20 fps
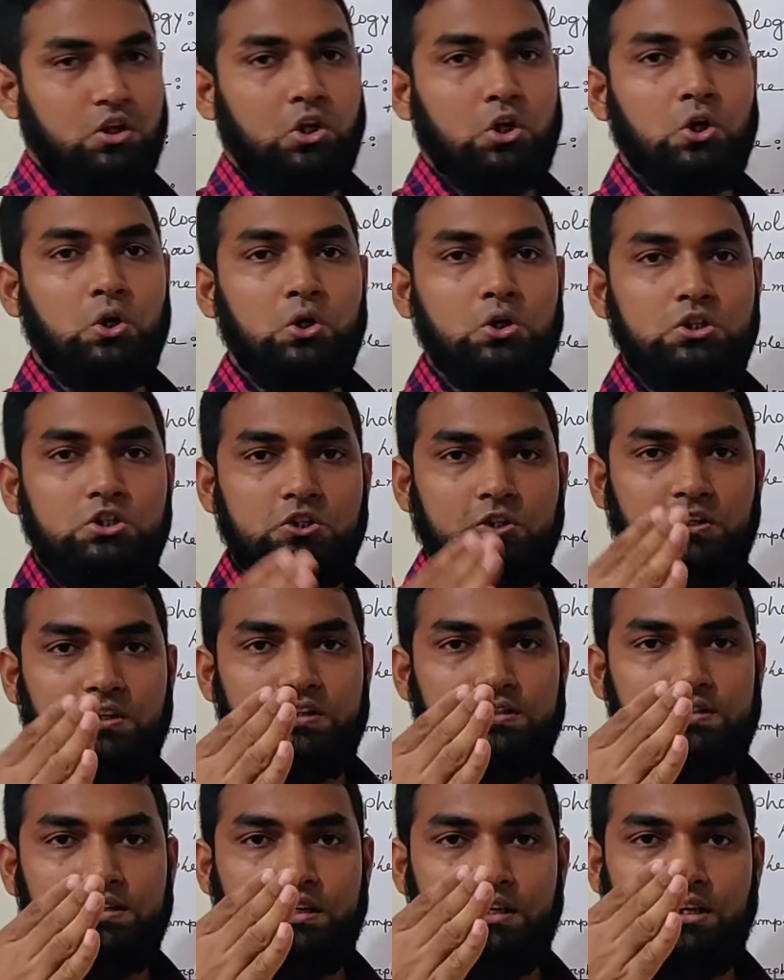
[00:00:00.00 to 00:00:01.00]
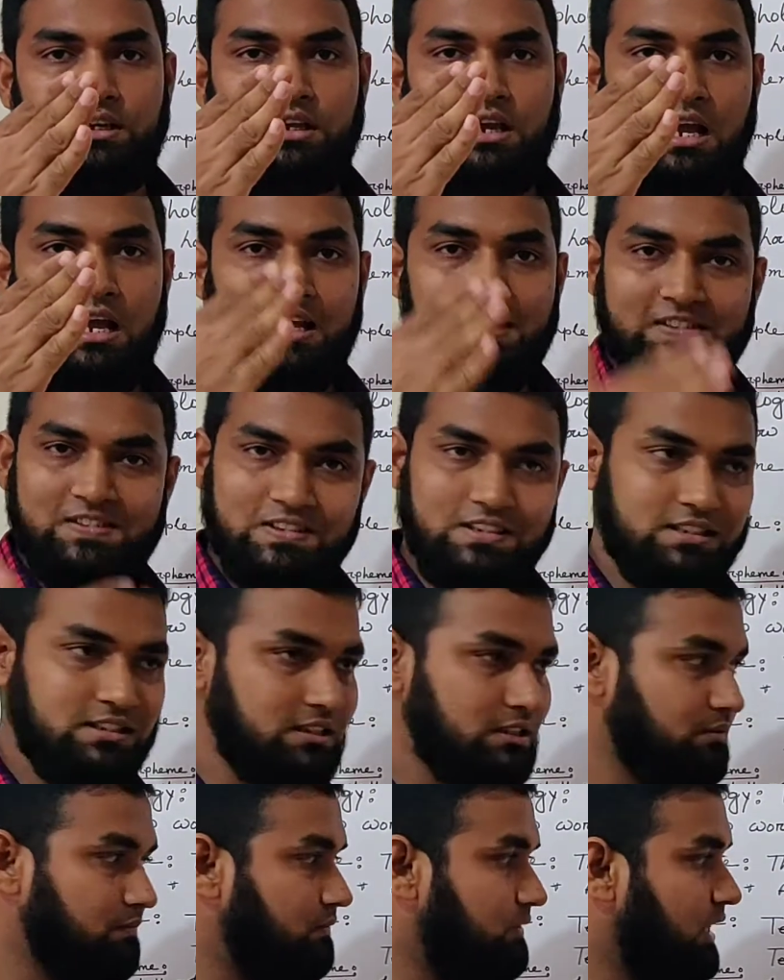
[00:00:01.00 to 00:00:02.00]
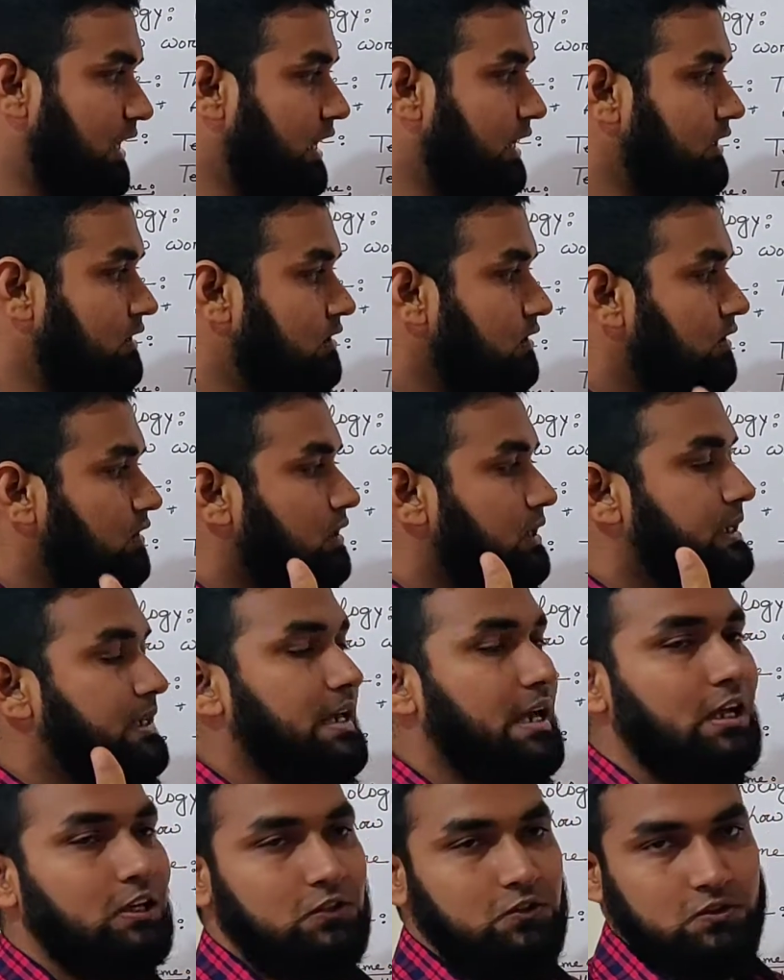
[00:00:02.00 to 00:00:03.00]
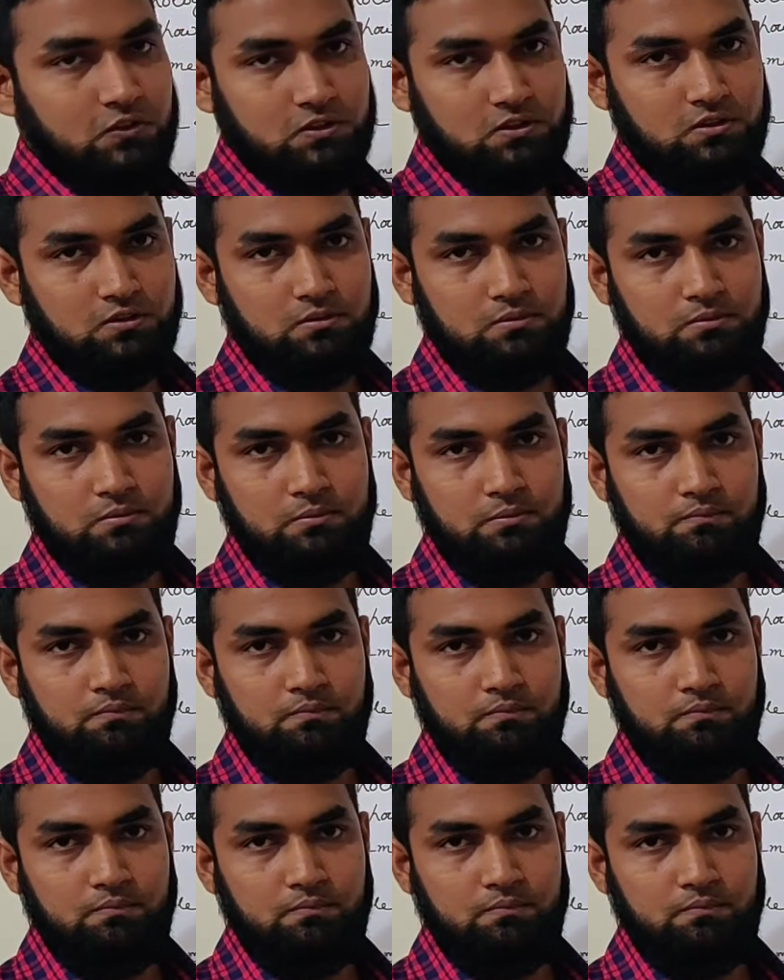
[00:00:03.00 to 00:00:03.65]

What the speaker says: Good is a adjective, then ness.